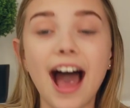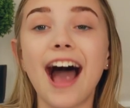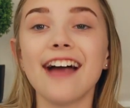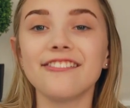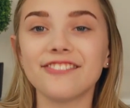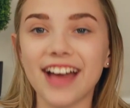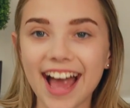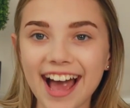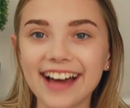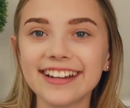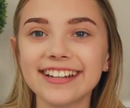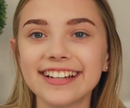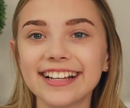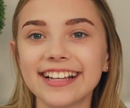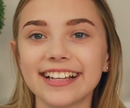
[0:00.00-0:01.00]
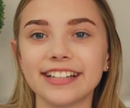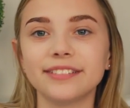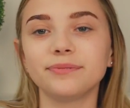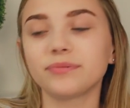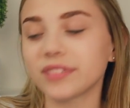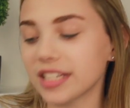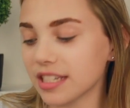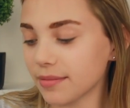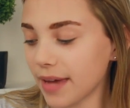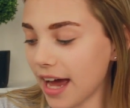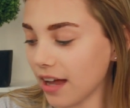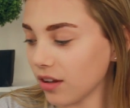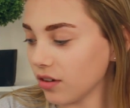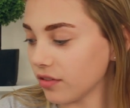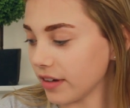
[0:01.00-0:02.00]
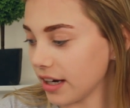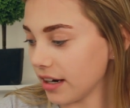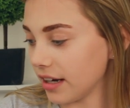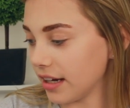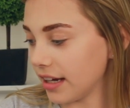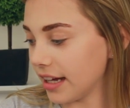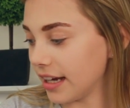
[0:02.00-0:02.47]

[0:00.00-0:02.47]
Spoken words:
I've added in some aloe vera